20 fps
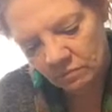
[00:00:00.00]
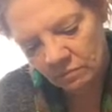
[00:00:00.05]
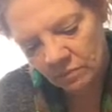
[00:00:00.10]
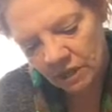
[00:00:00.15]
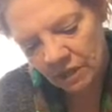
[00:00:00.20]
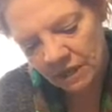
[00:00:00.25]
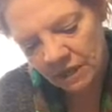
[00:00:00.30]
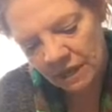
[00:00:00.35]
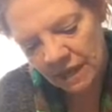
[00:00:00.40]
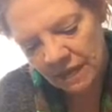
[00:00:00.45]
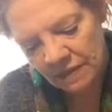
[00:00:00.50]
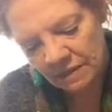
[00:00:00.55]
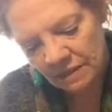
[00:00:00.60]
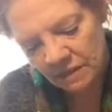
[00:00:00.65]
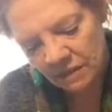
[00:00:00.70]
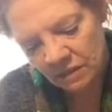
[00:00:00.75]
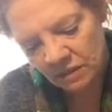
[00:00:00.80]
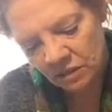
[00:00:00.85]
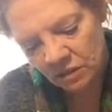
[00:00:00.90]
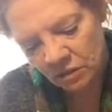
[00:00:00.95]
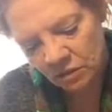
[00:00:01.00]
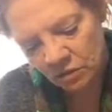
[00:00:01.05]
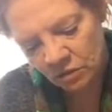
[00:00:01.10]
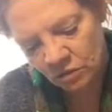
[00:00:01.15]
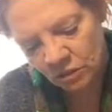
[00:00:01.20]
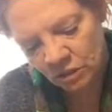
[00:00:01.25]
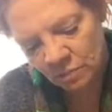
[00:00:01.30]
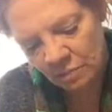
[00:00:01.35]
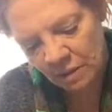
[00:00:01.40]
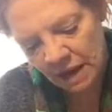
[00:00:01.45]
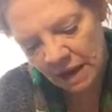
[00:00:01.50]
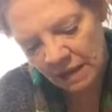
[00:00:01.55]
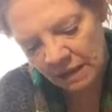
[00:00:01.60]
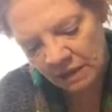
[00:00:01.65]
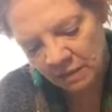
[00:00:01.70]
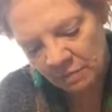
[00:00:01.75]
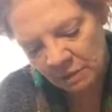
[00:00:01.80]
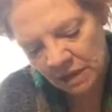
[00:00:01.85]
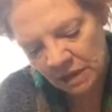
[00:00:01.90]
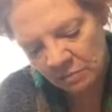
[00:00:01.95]
And again, then I just use the back of
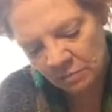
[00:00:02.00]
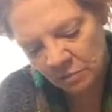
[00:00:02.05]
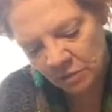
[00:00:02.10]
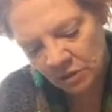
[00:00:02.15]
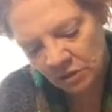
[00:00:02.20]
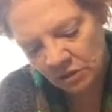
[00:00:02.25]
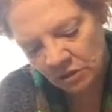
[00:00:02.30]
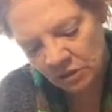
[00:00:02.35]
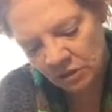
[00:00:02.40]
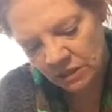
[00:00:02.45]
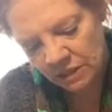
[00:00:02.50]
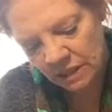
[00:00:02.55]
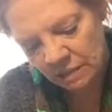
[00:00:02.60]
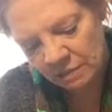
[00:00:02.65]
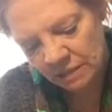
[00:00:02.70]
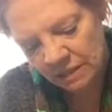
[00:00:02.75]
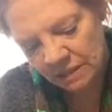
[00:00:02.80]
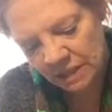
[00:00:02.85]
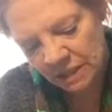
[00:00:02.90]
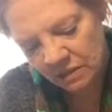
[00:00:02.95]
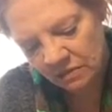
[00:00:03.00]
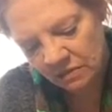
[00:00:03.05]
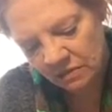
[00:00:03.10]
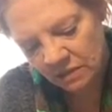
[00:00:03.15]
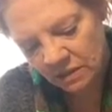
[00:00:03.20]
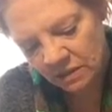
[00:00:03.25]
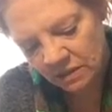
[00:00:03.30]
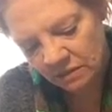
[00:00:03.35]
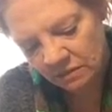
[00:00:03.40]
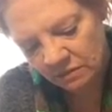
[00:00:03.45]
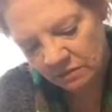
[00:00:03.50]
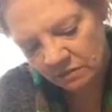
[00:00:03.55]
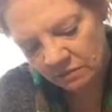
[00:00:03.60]
the paintbrush to dab it down on.